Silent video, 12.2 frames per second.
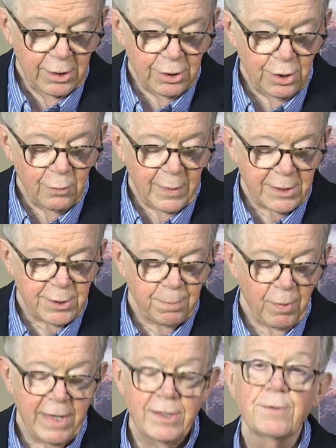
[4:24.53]
You
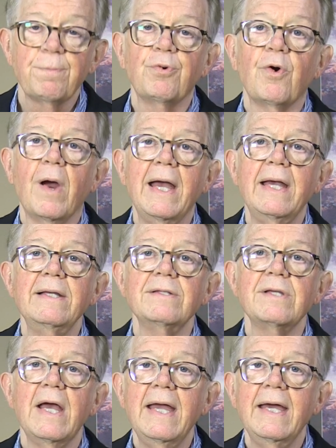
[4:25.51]
express
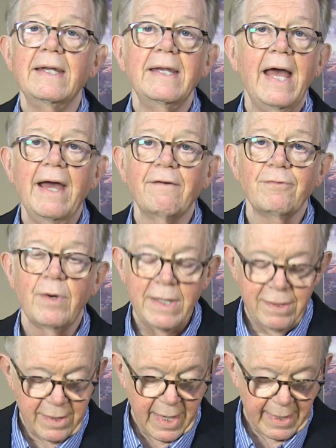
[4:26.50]
praise in every
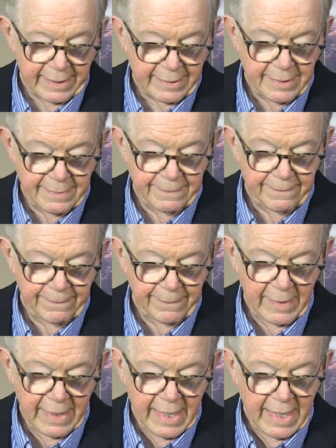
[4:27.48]
thought
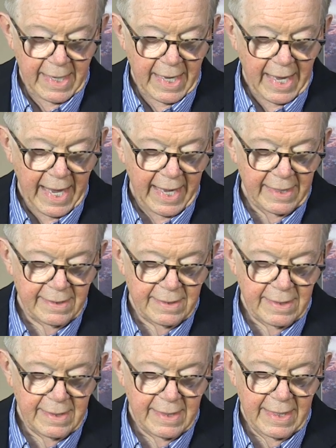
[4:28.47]

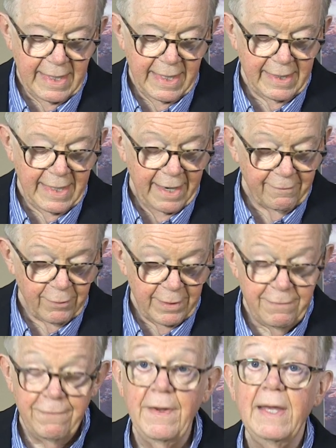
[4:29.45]
and in
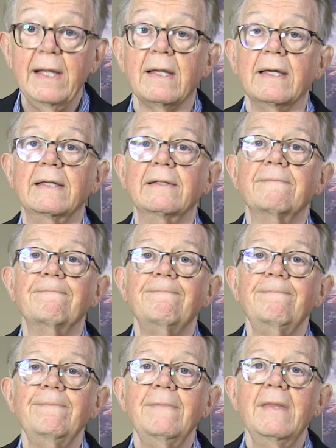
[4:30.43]
every feeling
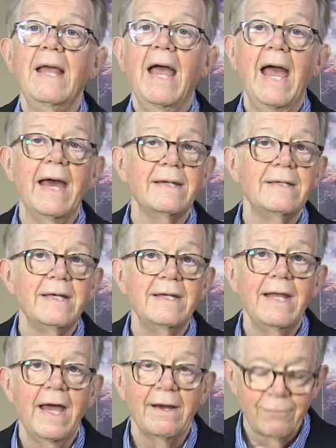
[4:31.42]
and
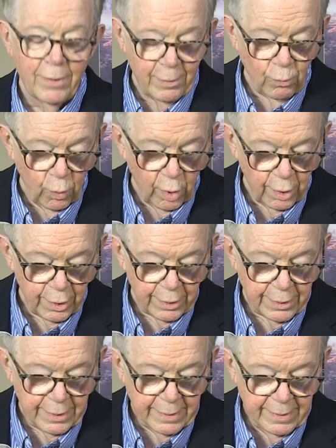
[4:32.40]
in every
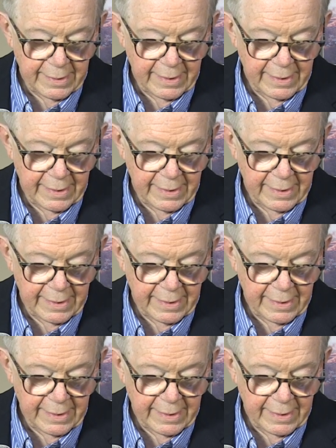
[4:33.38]
word.